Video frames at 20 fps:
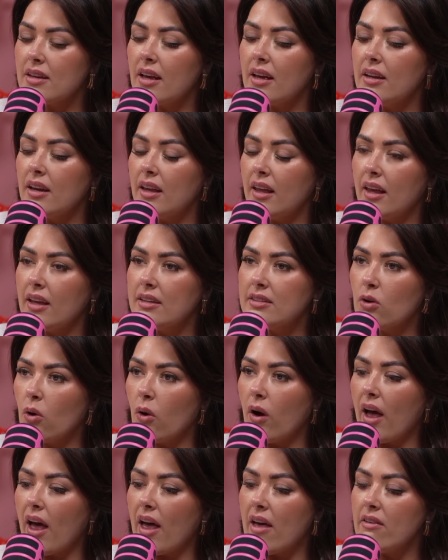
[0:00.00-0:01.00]
and he has
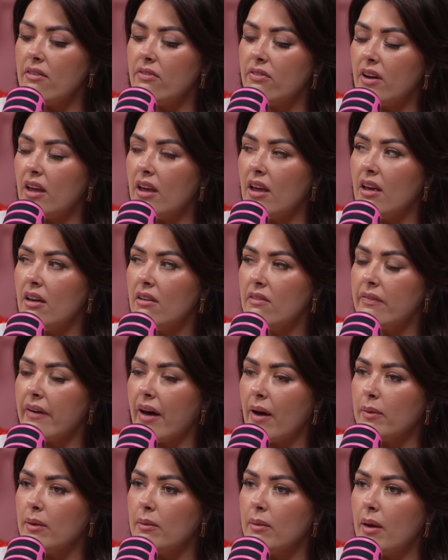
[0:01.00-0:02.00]
got every
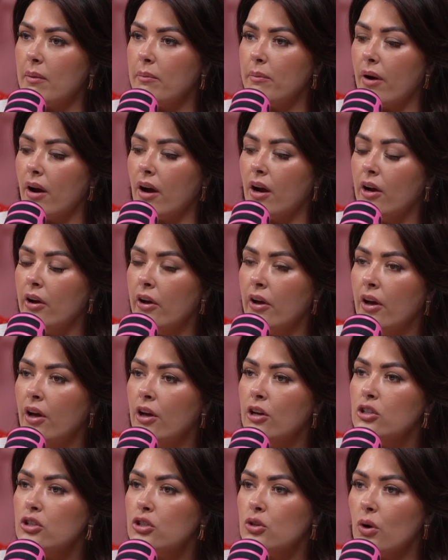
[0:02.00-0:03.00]
family member
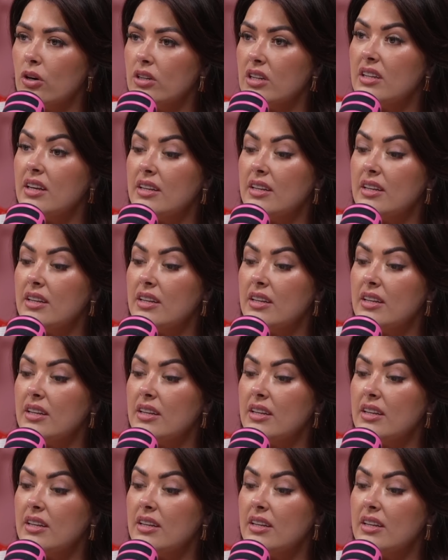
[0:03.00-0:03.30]
sorted.